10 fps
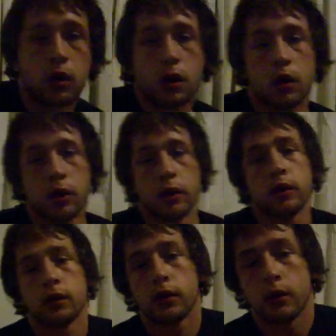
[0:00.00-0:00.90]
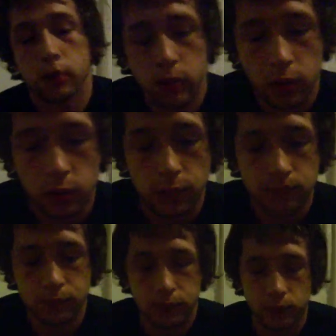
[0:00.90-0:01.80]
Alright, so
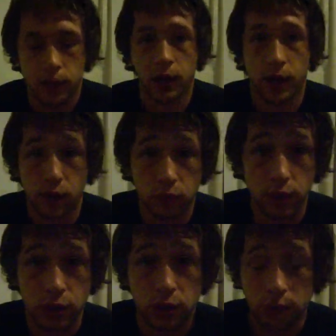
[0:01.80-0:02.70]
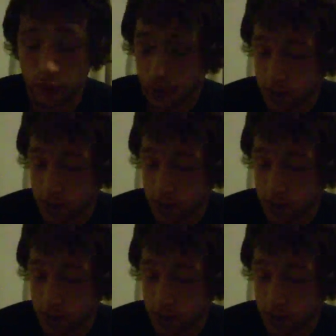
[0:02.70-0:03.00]
I only just figured out